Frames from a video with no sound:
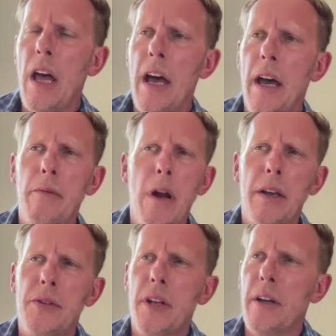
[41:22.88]

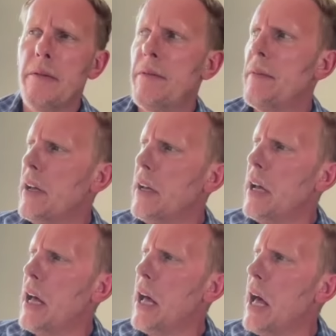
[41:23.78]
sort of
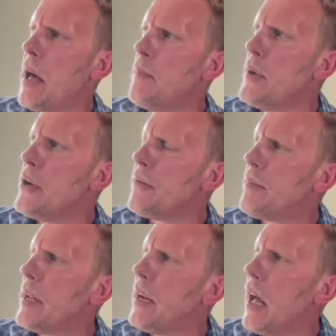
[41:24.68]
a
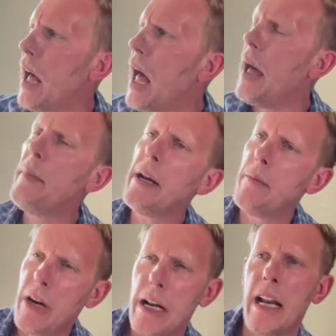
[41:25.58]
movement. I mean,
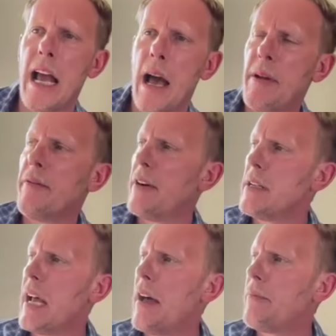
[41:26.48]
I'm really happy for it